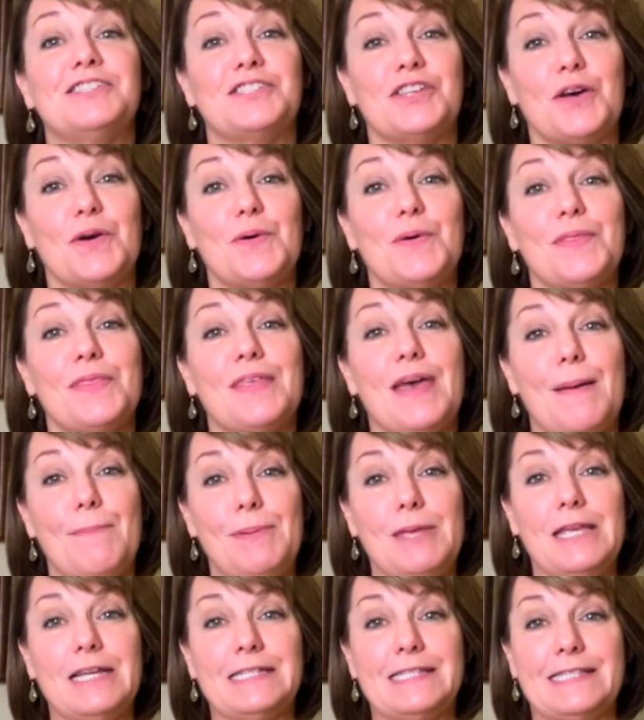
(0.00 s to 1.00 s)
So that
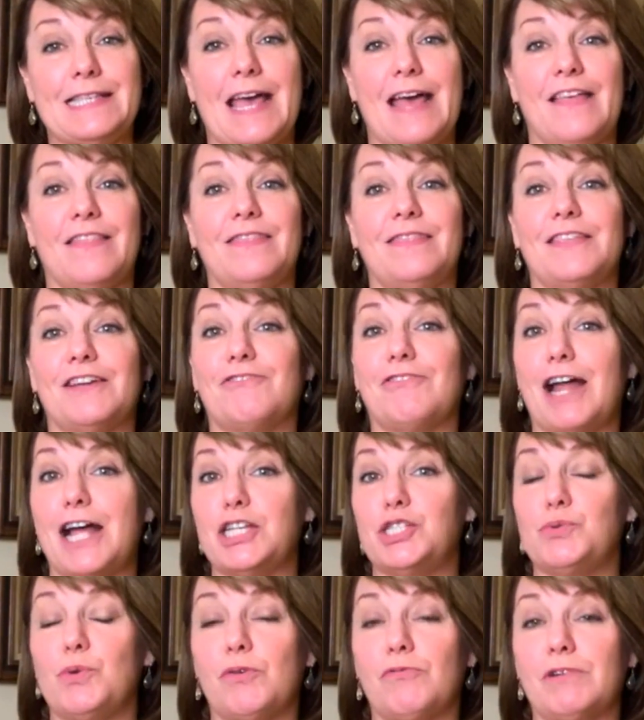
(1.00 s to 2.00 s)
being said, the
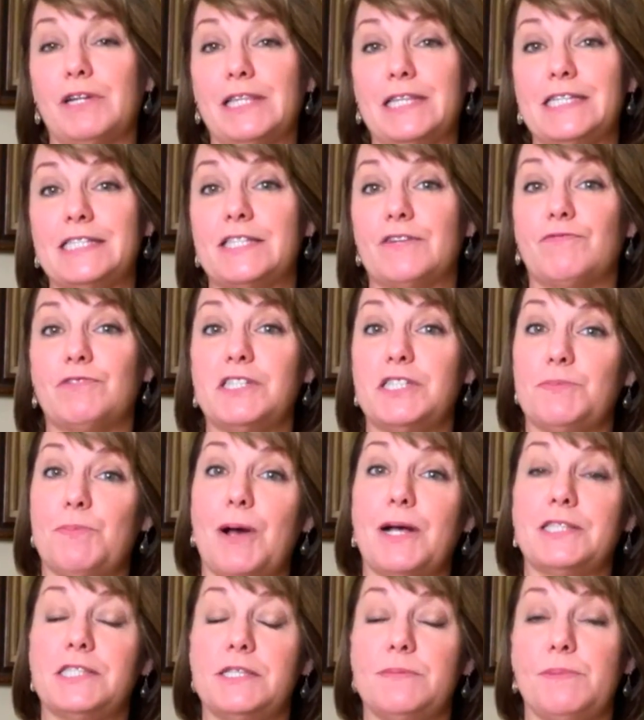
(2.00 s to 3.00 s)
gradual release of
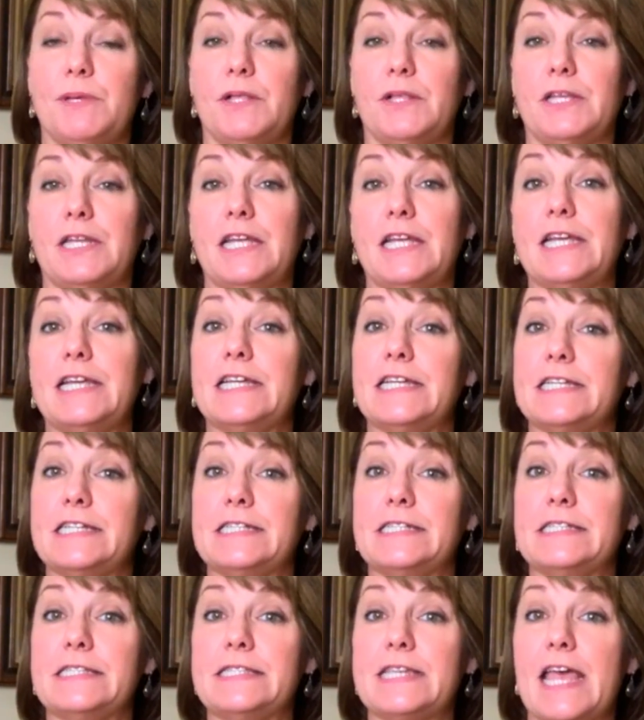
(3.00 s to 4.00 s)
responsibility
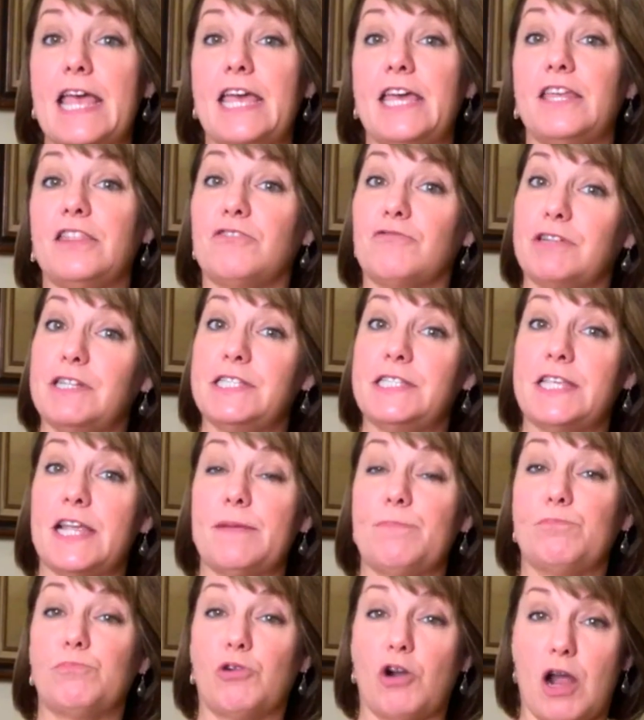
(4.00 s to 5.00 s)
is a
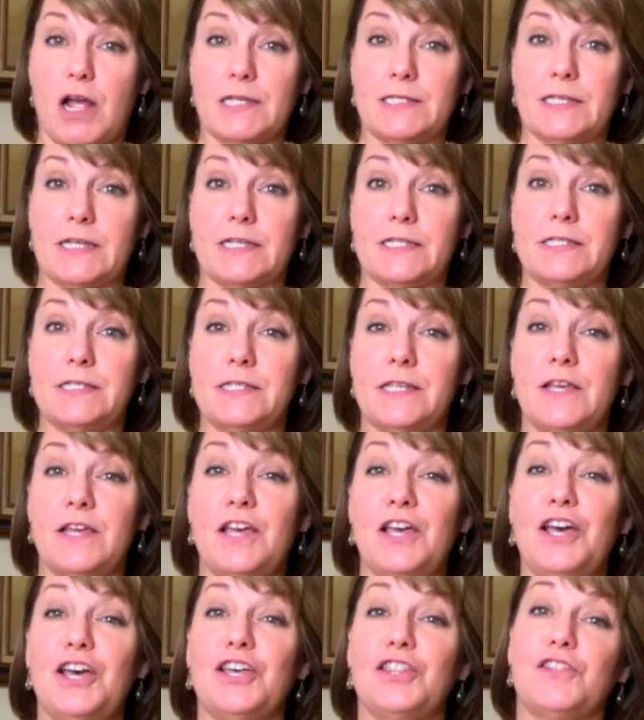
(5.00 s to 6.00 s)
three-step process.
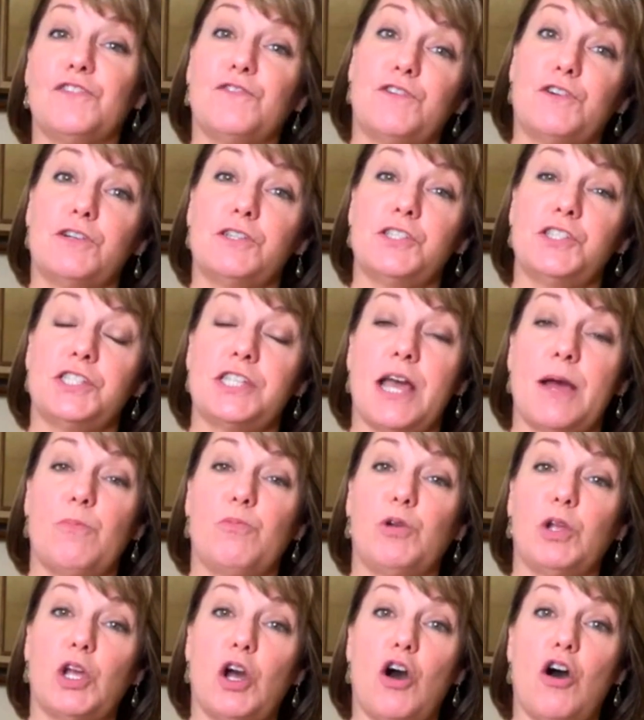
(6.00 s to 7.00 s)
The first
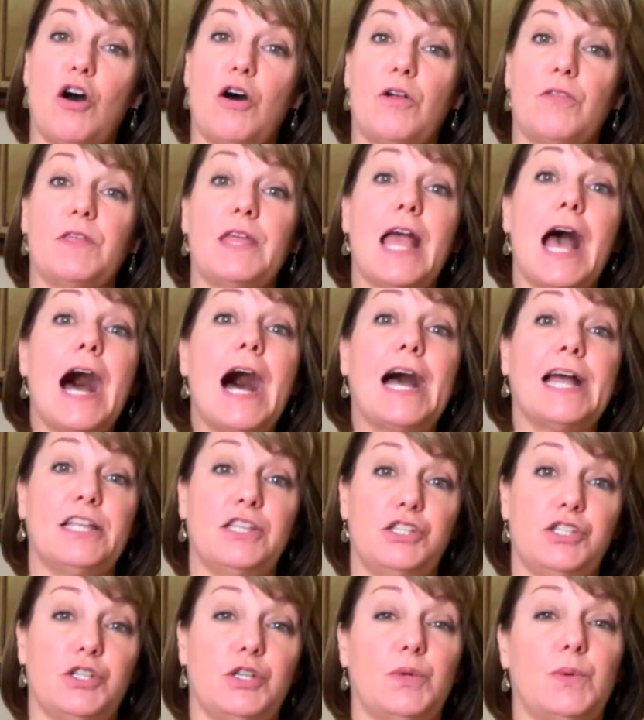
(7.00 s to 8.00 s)
step we call the I
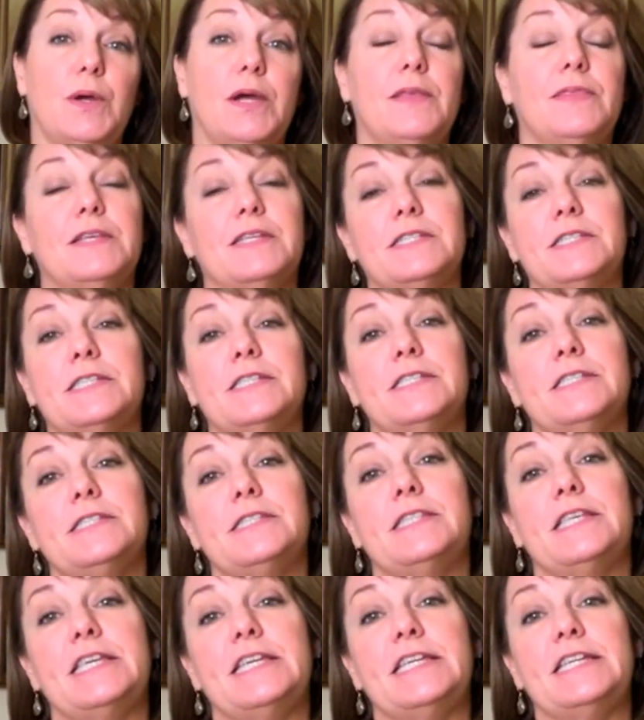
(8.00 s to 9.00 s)
do, and this is
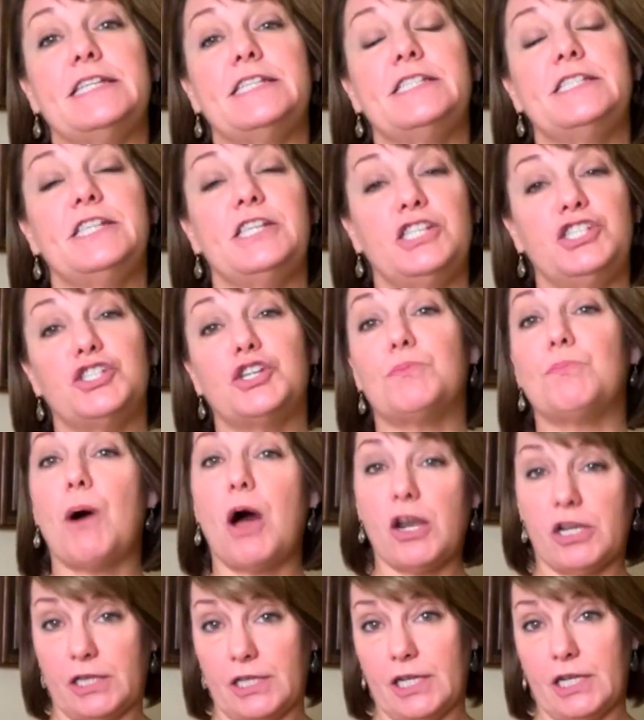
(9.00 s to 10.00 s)
the teacher
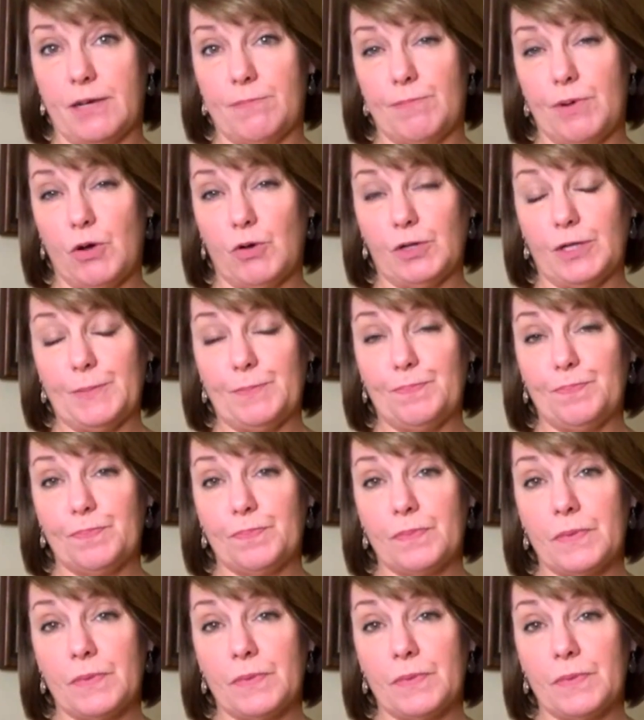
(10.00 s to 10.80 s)
modeling component.